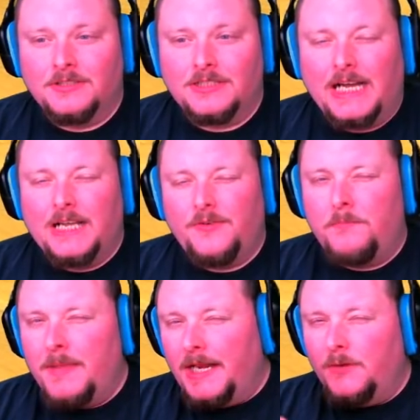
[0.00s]
I have
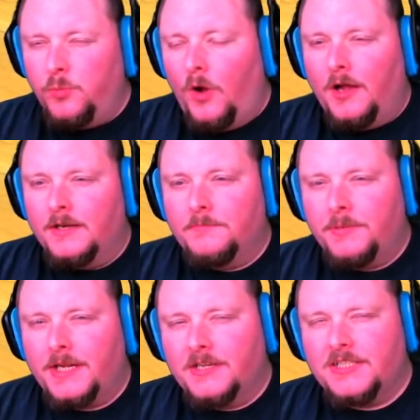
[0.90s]
omitted one
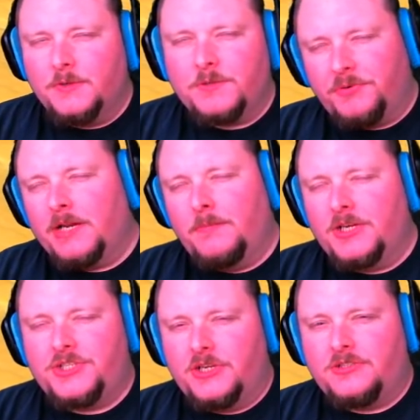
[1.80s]
because it was pretty
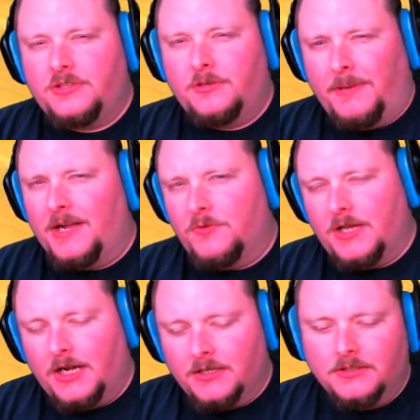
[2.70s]
much just a
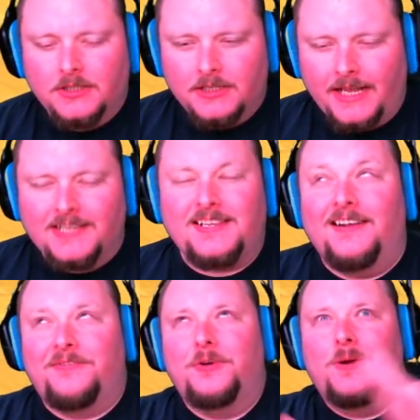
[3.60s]
Bakugan, as
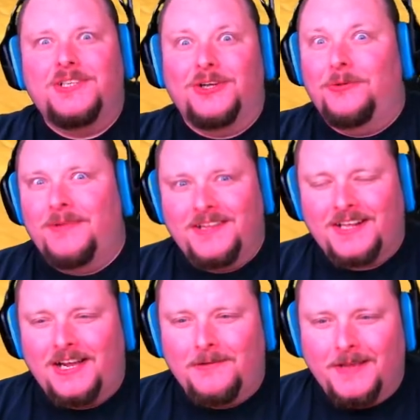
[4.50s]
everyone told me in the
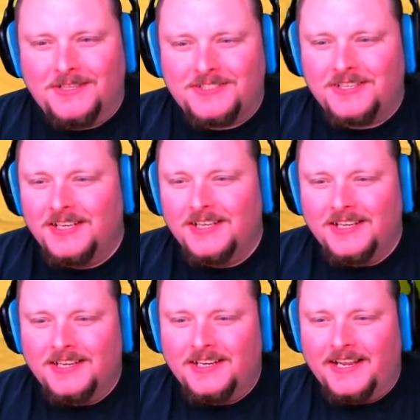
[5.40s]
comments.
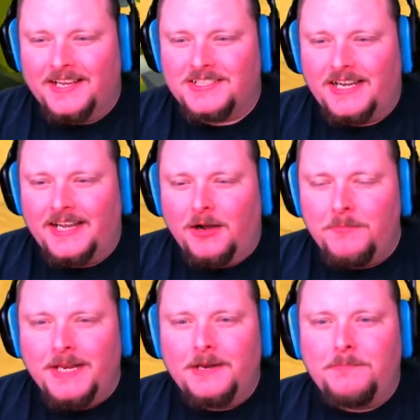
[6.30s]
Yes, I
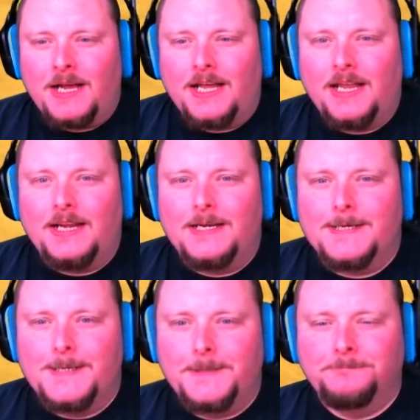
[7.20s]
omitted
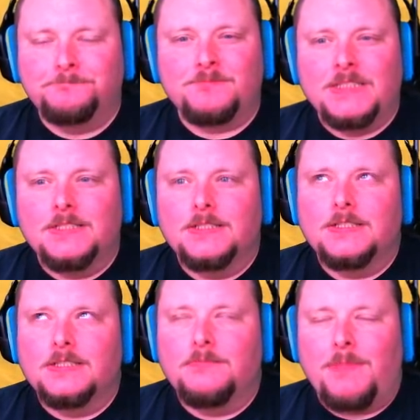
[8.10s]
my
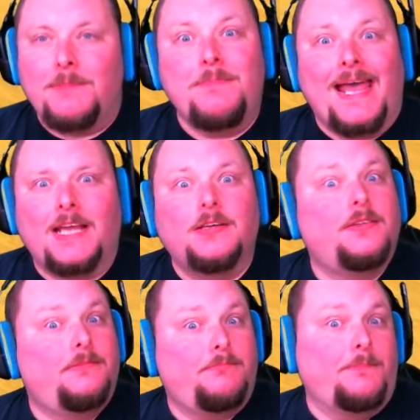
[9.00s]
my mech,
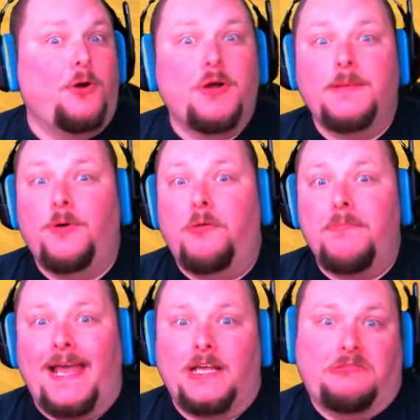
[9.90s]
my Pokeball
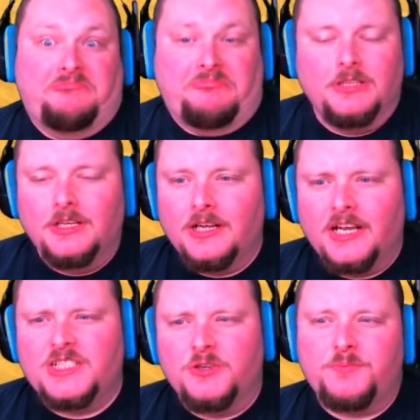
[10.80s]
mech,
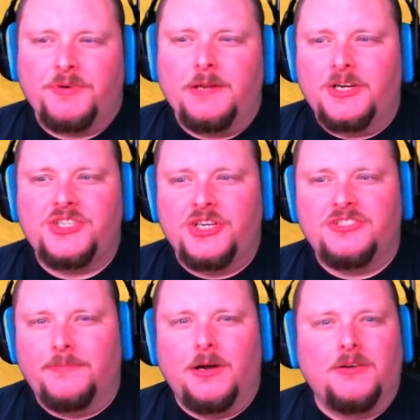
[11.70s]
because it was pretty much
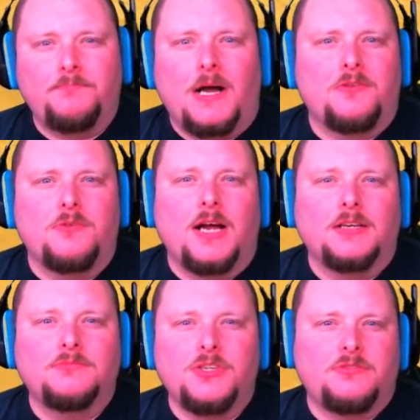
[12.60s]
just a
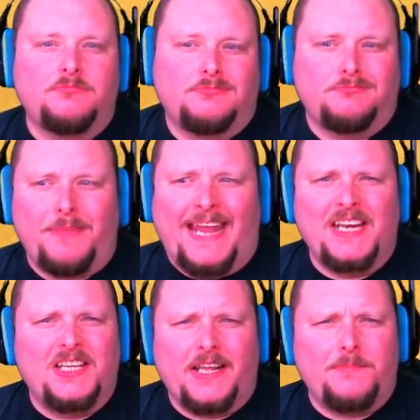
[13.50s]
Bakugan, just
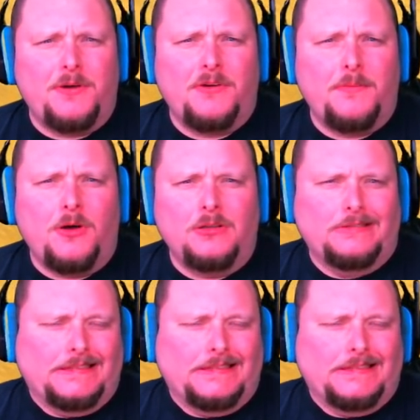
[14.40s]
painted like a Pokeball.